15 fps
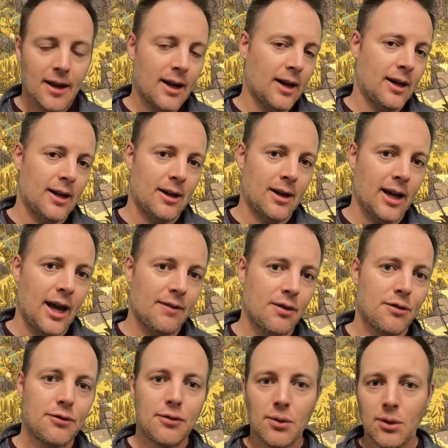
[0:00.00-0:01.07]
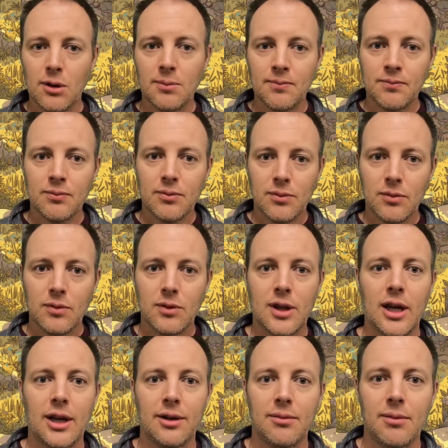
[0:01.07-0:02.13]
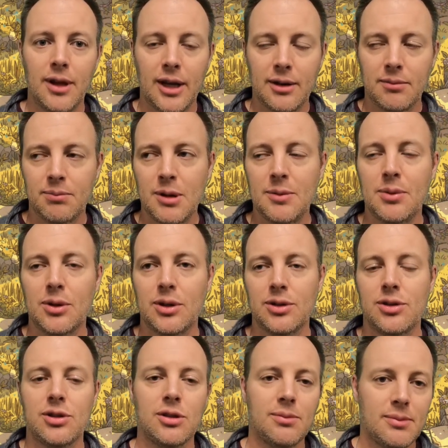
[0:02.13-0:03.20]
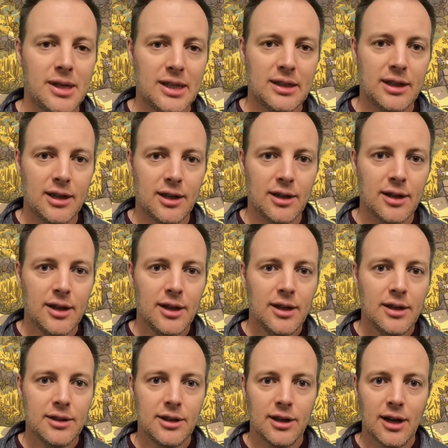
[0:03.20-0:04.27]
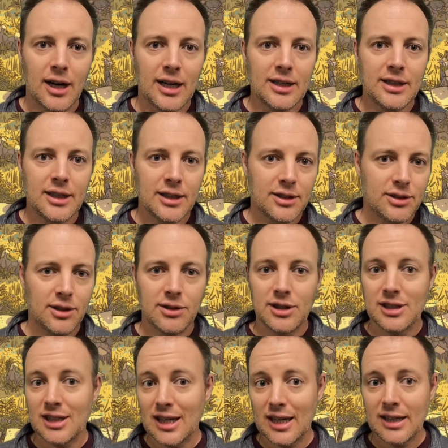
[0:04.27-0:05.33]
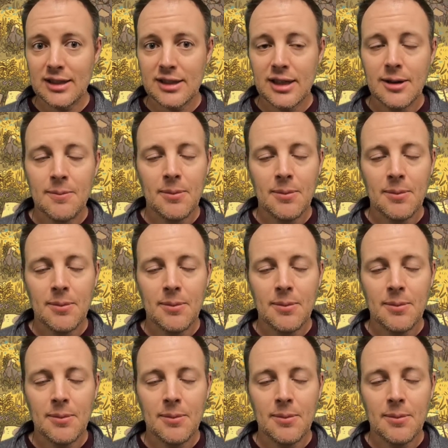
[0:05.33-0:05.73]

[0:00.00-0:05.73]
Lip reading: I have a form that people could submit their ideas, their designs,